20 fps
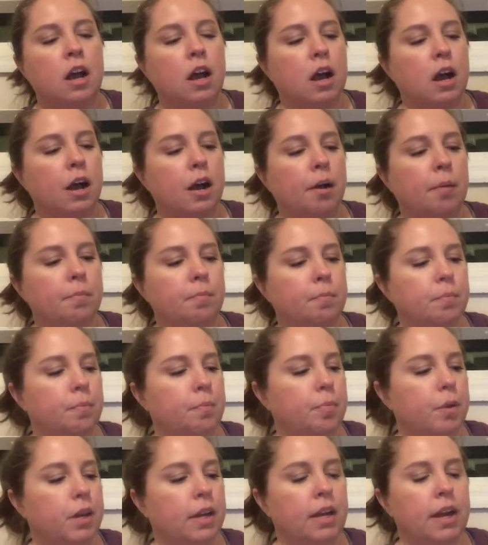
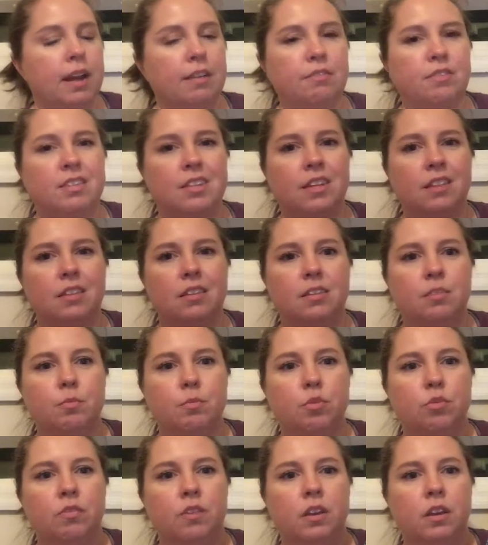But I've seen this
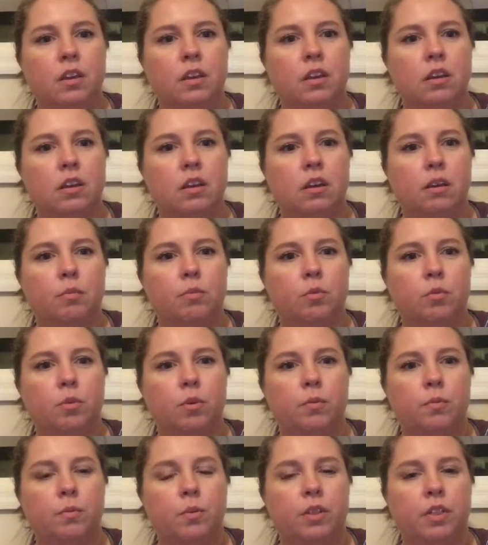movie, the
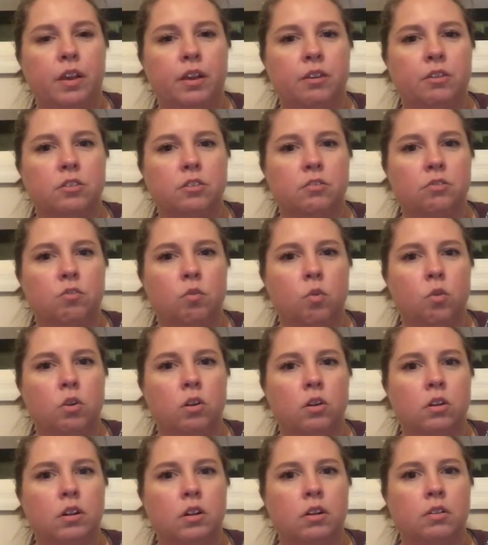one with Harrison
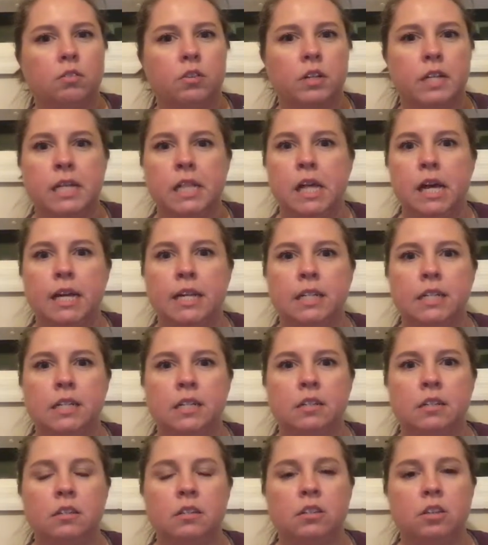Ford, and I really liked
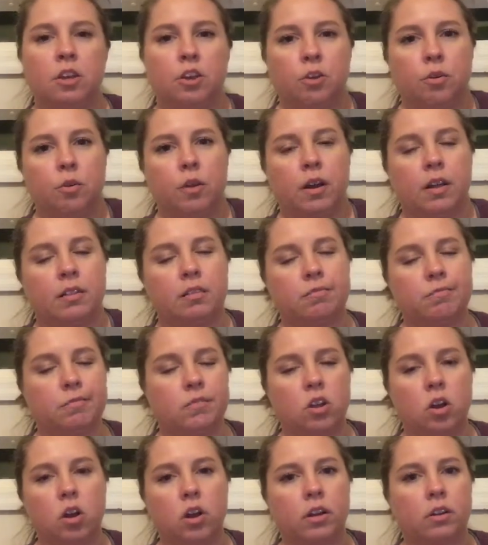it, so I
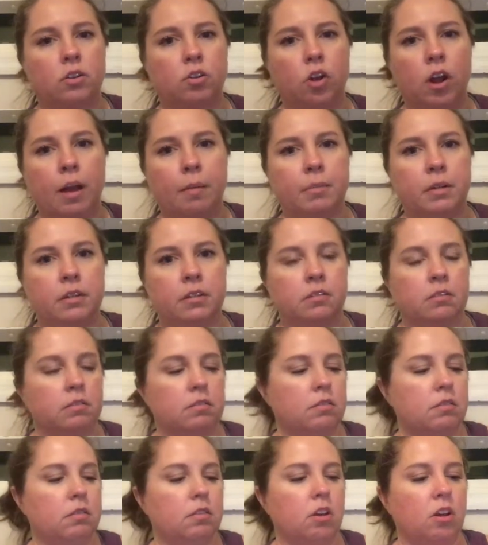saw it and grabbed it.
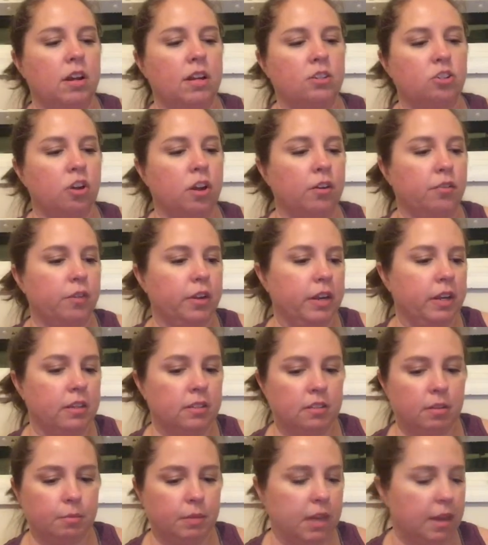Thought I'd try and read it
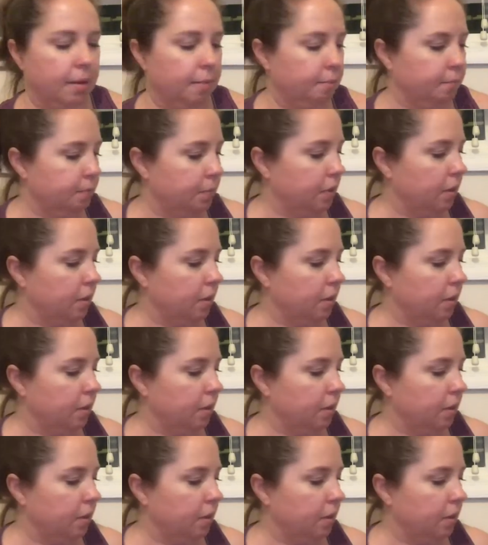sometime.